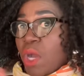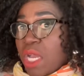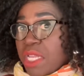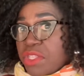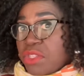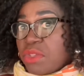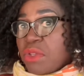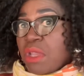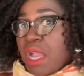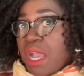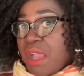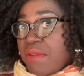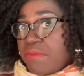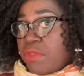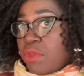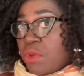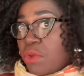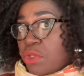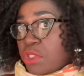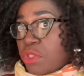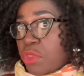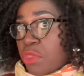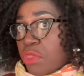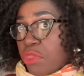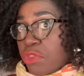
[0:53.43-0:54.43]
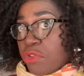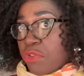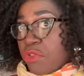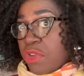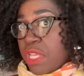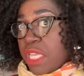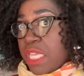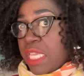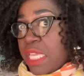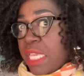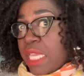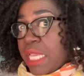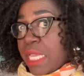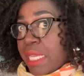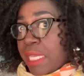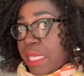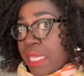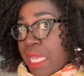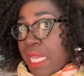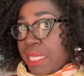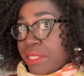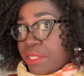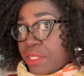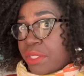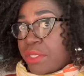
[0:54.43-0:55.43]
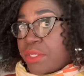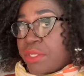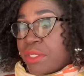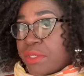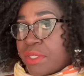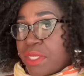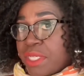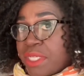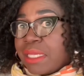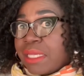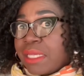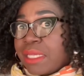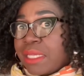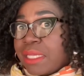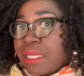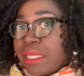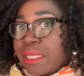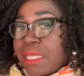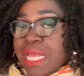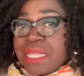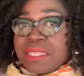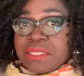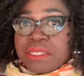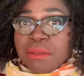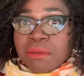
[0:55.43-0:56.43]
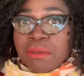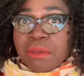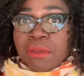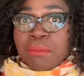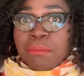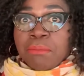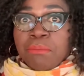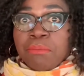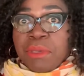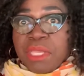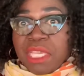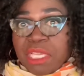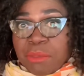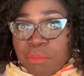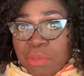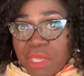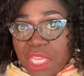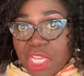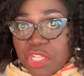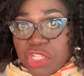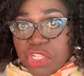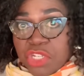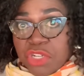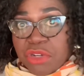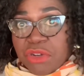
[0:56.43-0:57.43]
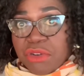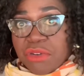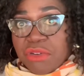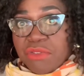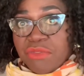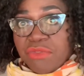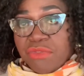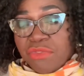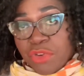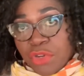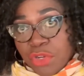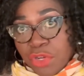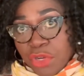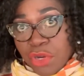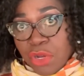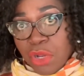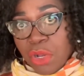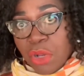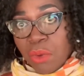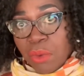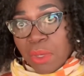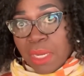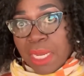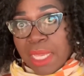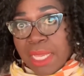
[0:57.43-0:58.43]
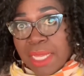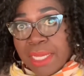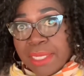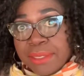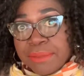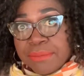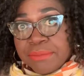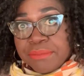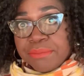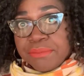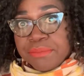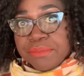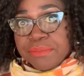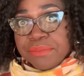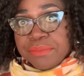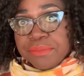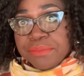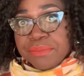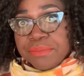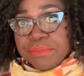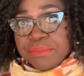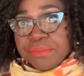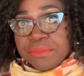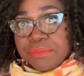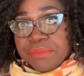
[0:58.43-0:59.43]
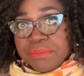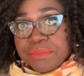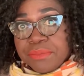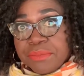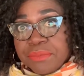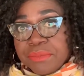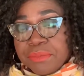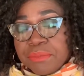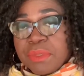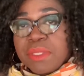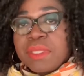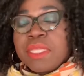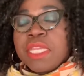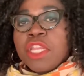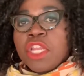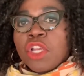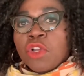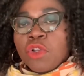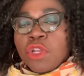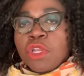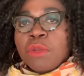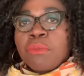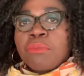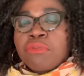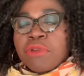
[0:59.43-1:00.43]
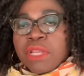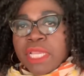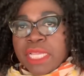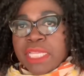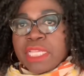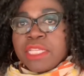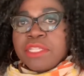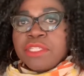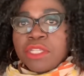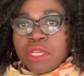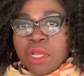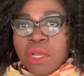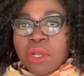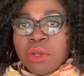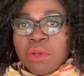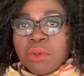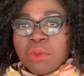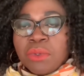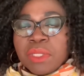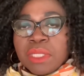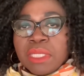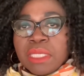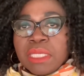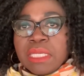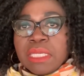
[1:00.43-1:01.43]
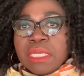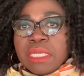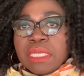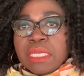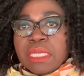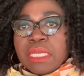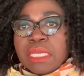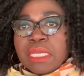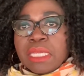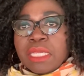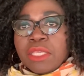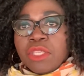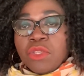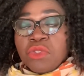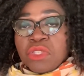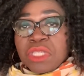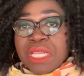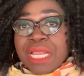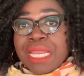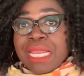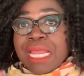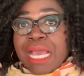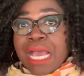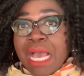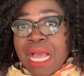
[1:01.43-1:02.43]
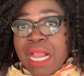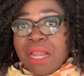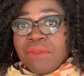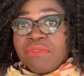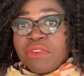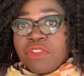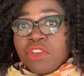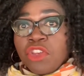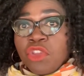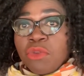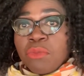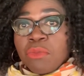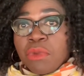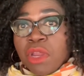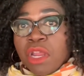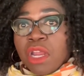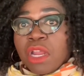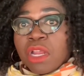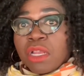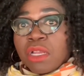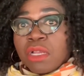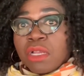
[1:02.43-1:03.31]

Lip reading: you have those three categories, that's the big picture for your outline. But then you're going to break it down using an alphanumeric